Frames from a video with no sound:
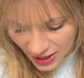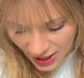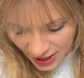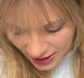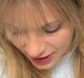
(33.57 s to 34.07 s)

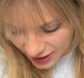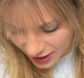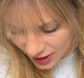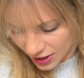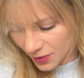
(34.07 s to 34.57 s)

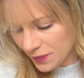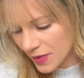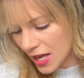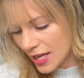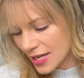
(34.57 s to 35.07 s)
color
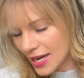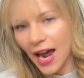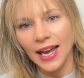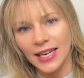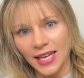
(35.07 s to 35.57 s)

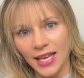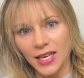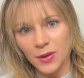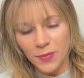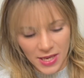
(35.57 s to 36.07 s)

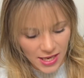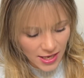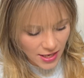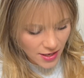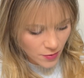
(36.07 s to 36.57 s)

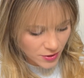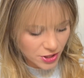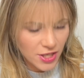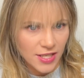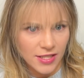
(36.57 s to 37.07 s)
9NB, which
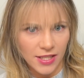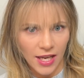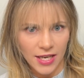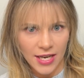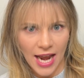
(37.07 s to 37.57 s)
is
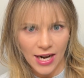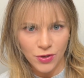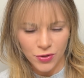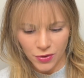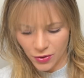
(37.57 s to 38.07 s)

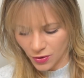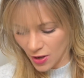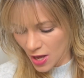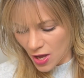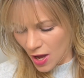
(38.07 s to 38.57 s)
natural
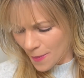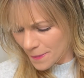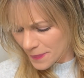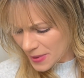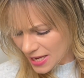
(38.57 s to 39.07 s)

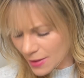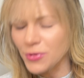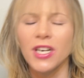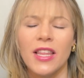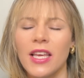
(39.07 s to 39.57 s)
B. I'm
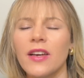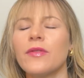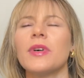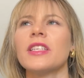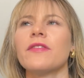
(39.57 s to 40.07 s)
trying to think of
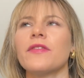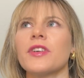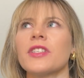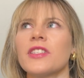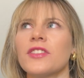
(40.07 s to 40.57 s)
what for
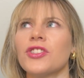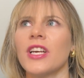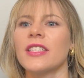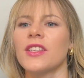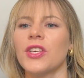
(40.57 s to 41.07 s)

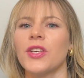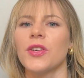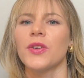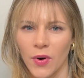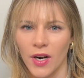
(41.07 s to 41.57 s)
Shazy
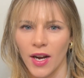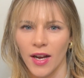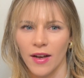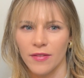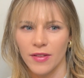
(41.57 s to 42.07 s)
Q.
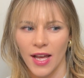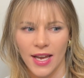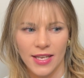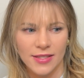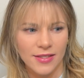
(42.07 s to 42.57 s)
Brunette. The
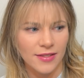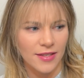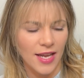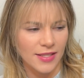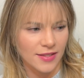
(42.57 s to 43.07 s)
B is
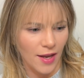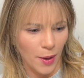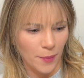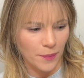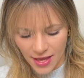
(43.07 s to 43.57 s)
for
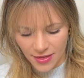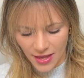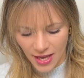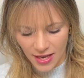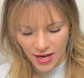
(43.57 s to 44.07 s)
brunette. And
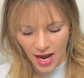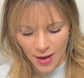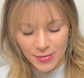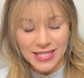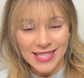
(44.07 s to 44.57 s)
then
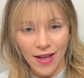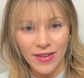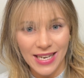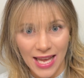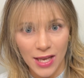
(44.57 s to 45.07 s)

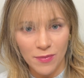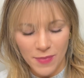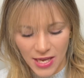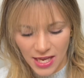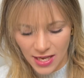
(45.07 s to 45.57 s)

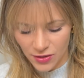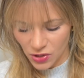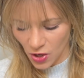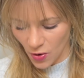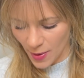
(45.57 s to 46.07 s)
7NB.
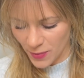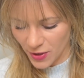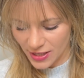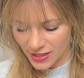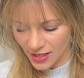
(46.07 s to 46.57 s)
So I
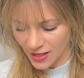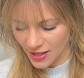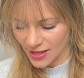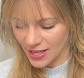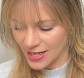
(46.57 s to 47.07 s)
put
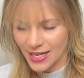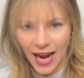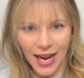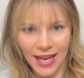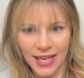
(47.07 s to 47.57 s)
the
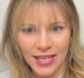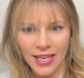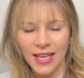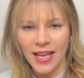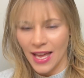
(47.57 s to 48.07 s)

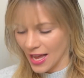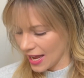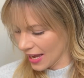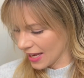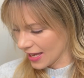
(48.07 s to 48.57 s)
9
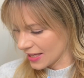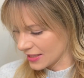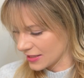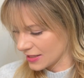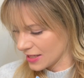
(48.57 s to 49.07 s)

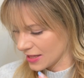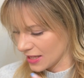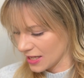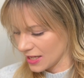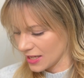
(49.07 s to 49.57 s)
and
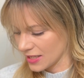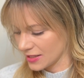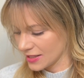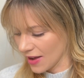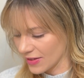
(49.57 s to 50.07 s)
the
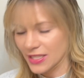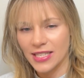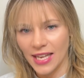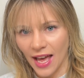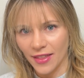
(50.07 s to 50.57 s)
7
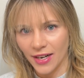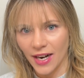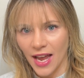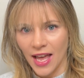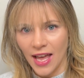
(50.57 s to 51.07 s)
together,
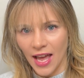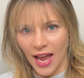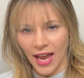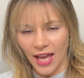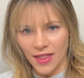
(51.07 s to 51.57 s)

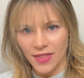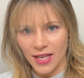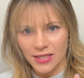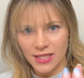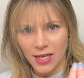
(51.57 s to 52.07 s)
and
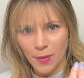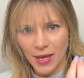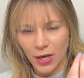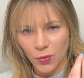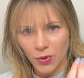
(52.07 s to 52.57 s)
that's going to
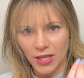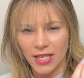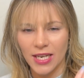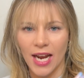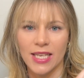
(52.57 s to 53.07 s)
make a really
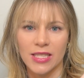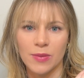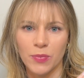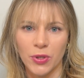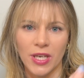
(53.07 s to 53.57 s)
nice,
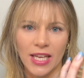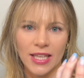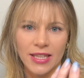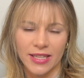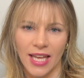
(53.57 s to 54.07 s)
pretty
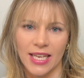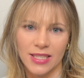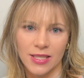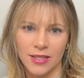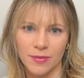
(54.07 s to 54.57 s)

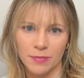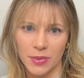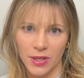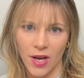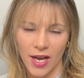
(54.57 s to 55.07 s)
light
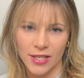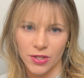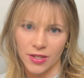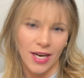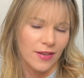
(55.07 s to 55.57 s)
blonde, or
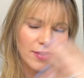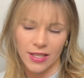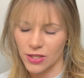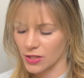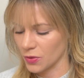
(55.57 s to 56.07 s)
kind of like
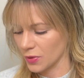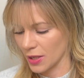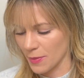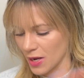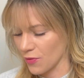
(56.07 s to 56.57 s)
just a really
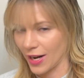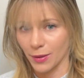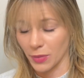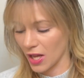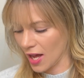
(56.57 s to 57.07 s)

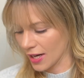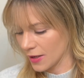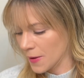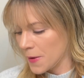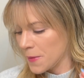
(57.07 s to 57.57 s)
mid-range blonde.